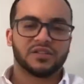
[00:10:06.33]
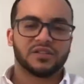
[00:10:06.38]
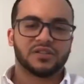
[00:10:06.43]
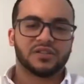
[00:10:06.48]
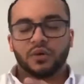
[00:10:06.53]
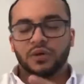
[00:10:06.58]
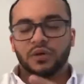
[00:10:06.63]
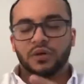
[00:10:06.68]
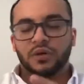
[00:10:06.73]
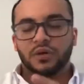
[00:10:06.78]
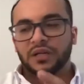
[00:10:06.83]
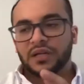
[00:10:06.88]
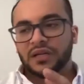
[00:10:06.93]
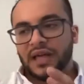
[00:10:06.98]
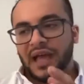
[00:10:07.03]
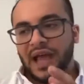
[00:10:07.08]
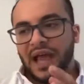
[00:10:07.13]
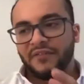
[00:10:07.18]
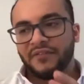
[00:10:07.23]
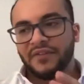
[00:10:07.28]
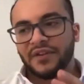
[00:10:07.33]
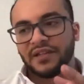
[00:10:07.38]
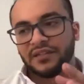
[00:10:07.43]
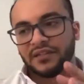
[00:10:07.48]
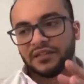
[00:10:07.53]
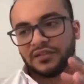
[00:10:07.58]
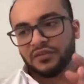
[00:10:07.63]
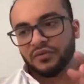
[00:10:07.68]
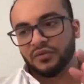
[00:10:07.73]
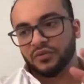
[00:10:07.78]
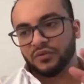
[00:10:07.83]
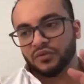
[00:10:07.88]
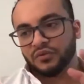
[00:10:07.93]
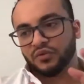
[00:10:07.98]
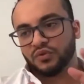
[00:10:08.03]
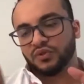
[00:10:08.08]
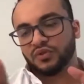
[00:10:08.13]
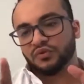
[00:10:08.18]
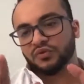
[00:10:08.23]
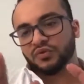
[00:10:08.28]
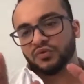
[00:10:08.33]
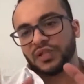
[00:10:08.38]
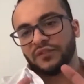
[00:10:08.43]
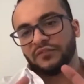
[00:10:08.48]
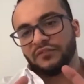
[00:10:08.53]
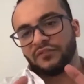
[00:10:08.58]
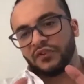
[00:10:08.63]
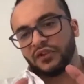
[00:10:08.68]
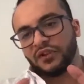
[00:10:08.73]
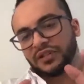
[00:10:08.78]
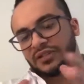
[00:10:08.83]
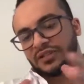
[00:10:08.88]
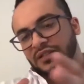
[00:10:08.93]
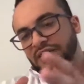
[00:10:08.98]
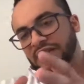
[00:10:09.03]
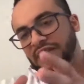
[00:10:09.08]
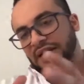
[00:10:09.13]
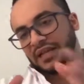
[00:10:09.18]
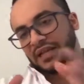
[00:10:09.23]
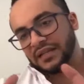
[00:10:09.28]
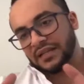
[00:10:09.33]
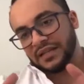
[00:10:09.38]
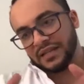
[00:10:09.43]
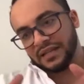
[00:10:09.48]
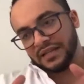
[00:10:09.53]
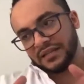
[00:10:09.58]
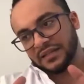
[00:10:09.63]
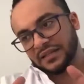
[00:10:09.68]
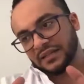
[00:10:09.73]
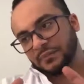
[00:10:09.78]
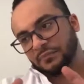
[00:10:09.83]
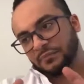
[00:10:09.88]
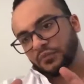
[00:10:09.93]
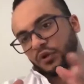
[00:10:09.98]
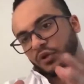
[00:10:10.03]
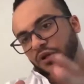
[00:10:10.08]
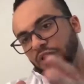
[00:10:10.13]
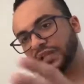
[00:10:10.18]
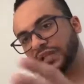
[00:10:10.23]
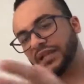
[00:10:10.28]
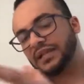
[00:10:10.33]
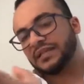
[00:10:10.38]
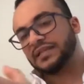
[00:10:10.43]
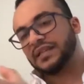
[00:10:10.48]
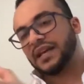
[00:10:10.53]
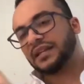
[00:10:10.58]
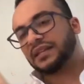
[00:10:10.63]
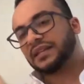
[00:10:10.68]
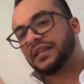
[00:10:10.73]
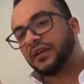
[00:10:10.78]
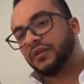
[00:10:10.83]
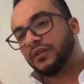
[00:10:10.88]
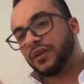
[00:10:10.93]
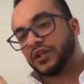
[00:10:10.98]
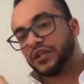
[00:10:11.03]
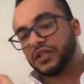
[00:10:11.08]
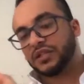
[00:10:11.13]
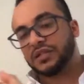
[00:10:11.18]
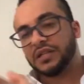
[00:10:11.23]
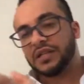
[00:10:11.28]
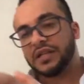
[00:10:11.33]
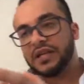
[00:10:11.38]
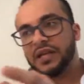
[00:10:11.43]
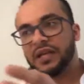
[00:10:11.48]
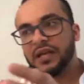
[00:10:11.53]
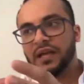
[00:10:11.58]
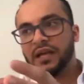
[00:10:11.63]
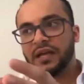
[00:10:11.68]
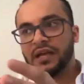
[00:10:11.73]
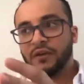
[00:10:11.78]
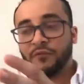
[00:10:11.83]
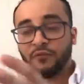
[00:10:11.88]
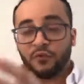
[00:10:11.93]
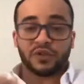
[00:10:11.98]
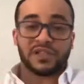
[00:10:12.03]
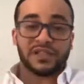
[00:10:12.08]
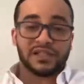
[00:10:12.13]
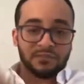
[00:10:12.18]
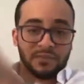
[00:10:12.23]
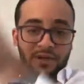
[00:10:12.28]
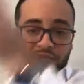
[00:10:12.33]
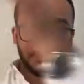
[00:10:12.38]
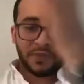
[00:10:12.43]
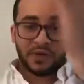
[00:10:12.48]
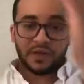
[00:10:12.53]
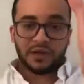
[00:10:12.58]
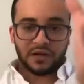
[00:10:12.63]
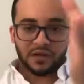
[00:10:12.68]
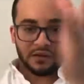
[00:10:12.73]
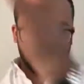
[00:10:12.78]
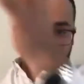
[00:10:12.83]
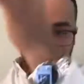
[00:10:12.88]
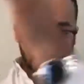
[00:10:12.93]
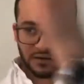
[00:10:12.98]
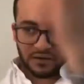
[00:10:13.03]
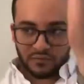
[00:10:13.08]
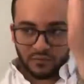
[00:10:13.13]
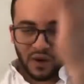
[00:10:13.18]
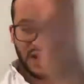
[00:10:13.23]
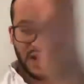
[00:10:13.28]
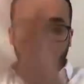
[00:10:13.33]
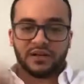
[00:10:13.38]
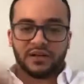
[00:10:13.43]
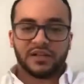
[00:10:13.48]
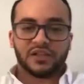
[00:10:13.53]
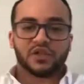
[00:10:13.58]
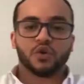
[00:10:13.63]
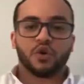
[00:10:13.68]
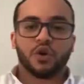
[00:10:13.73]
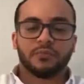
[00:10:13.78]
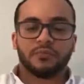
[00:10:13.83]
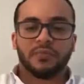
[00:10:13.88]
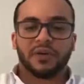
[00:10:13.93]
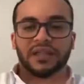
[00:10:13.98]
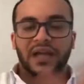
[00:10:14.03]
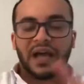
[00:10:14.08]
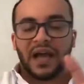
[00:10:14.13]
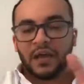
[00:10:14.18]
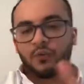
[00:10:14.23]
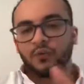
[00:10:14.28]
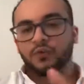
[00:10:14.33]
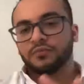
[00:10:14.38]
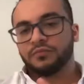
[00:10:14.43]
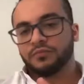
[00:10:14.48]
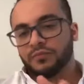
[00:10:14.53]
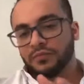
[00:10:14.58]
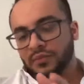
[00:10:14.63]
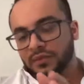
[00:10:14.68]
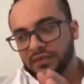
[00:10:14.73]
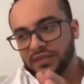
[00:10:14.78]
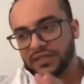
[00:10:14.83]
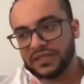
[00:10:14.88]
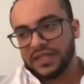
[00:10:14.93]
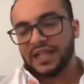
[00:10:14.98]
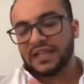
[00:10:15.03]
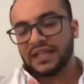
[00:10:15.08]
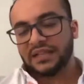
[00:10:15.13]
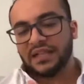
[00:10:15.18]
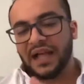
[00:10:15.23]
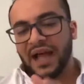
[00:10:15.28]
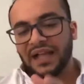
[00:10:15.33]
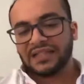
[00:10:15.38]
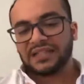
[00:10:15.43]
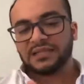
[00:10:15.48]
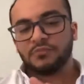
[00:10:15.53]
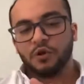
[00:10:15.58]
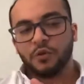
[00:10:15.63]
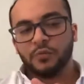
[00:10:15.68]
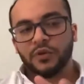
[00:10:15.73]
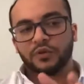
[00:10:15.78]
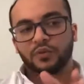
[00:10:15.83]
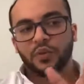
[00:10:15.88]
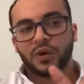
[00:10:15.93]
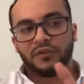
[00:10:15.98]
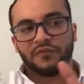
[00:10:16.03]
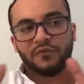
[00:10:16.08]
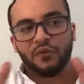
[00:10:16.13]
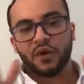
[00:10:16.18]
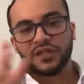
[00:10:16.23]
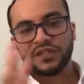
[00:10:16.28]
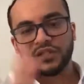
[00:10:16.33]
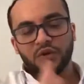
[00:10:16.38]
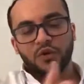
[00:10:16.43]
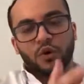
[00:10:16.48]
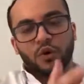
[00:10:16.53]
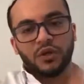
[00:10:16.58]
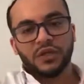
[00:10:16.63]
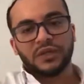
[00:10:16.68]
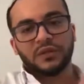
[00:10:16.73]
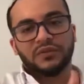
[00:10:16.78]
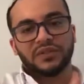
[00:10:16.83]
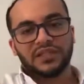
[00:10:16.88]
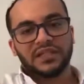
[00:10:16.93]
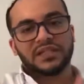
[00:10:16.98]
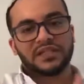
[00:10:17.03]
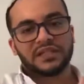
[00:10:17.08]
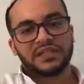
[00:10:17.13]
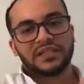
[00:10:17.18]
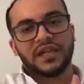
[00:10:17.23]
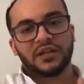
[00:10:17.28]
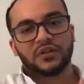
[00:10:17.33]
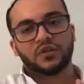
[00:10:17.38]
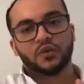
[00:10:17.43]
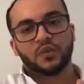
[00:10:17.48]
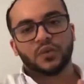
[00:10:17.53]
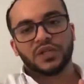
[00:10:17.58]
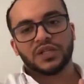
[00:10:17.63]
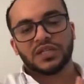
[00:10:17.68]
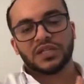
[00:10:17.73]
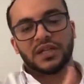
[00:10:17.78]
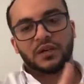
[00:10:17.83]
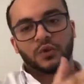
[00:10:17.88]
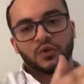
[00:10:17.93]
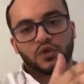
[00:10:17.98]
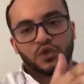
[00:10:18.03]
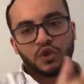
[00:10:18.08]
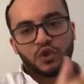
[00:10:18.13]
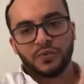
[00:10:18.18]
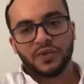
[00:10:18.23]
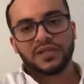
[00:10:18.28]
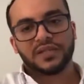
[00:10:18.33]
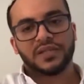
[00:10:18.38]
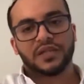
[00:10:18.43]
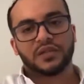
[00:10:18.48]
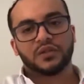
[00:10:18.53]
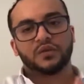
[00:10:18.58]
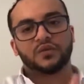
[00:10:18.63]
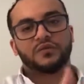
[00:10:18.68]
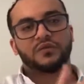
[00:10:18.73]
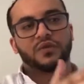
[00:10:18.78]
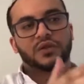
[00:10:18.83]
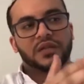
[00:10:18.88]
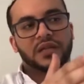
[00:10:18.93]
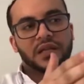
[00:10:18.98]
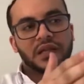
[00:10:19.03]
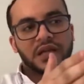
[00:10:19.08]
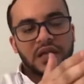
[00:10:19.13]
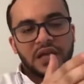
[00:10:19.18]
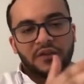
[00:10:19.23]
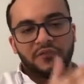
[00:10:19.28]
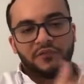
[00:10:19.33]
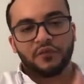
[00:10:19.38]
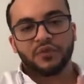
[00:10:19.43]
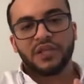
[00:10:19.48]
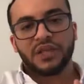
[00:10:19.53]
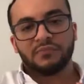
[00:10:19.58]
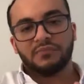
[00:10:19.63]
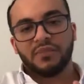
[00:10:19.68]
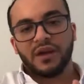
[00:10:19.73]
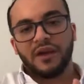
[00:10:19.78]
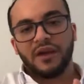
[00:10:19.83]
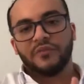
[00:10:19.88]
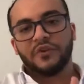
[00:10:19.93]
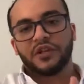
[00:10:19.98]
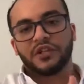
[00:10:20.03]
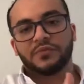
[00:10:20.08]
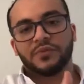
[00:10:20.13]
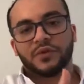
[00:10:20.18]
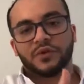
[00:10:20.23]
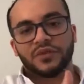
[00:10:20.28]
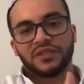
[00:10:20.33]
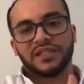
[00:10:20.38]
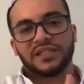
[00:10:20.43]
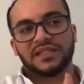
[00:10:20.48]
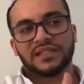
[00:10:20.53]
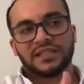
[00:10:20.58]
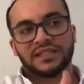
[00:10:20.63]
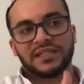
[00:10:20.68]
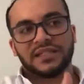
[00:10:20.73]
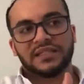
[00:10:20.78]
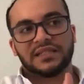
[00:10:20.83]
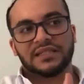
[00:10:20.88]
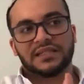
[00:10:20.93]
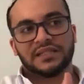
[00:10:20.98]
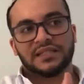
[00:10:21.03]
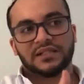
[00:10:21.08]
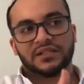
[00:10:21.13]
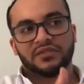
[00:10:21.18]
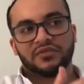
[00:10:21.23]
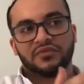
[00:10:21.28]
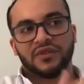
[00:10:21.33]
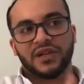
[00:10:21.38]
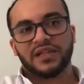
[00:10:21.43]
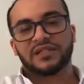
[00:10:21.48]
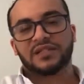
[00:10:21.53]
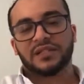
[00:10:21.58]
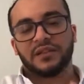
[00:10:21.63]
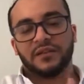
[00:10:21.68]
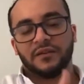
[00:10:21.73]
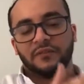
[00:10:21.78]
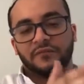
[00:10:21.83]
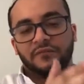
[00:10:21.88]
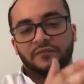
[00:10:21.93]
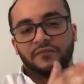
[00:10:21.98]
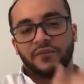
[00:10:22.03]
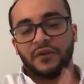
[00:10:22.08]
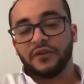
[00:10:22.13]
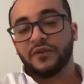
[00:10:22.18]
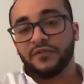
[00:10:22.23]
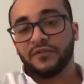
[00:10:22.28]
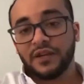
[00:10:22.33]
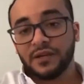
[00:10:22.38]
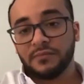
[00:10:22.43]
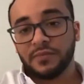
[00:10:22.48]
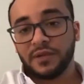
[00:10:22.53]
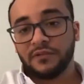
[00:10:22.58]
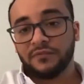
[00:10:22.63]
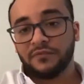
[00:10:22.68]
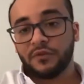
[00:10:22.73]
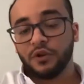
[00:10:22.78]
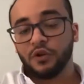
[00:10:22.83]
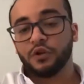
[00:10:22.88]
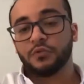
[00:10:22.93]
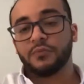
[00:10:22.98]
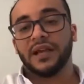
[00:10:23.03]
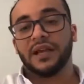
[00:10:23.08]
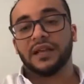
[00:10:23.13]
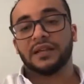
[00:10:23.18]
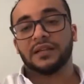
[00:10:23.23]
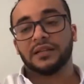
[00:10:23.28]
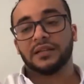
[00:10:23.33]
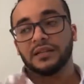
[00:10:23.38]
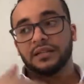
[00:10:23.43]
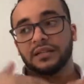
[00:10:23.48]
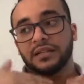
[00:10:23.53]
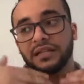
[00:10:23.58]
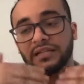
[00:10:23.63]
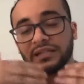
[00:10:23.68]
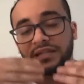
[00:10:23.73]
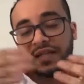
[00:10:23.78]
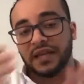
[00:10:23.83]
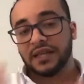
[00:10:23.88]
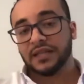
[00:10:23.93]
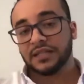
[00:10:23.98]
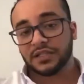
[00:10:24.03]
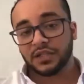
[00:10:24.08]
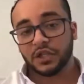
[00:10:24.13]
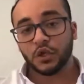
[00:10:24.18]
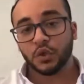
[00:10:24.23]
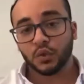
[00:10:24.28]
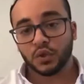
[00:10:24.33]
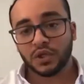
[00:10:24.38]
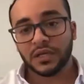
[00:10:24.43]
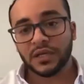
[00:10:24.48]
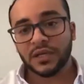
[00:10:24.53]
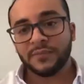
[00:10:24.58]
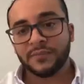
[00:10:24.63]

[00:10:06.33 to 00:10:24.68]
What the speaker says: So having to divert the product in that direction, of course, it's much bigger, wider, and so on. But I would say that at the moment we're focusing only on this sector, which is the consumer sector for the food and beverage, because this generates a very big volume and the scale is huge.